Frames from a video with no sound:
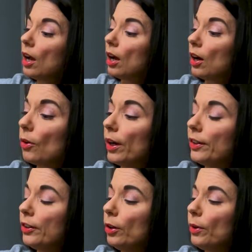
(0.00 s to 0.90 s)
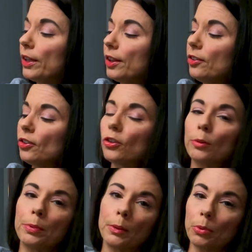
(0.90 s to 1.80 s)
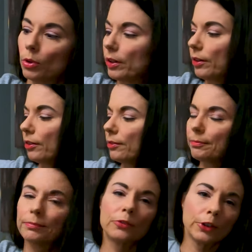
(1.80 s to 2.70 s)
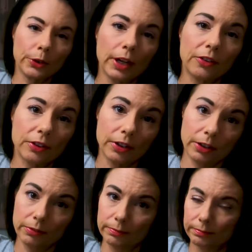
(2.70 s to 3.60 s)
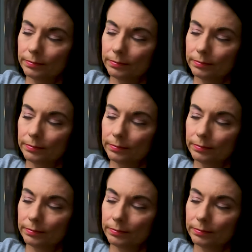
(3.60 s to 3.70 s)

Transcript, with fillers: Oh, and you know what? This is super important for you guys to know.